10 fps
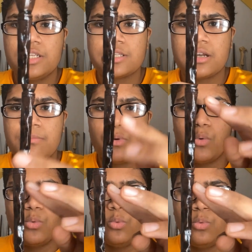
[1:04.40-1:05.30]
some
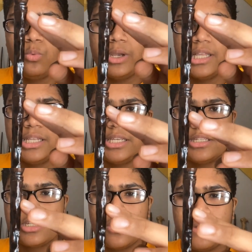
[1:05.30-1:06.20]

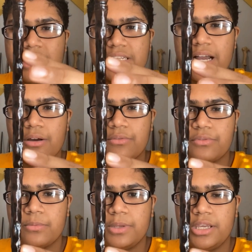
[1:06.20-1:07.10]
wigglies going down
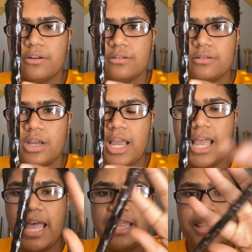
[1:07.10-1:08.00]
from here,
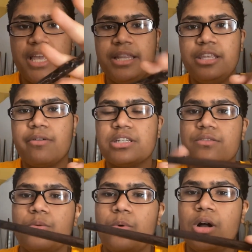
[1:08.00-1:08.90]
and then the rest
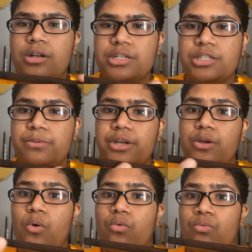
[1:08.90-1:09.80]
of the wand is
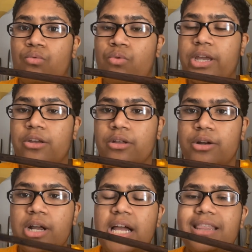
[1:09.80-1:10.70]
pretty
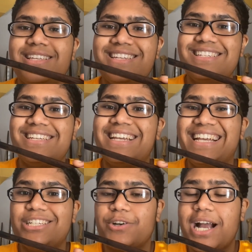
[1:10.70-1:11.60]
regular. This is an
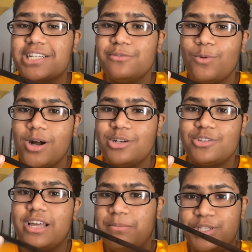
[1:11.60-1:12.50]
interactive wand,
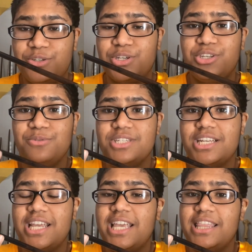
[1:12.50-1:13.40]
so that means you can use
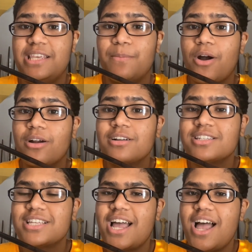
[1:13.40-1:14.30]
it in the parks.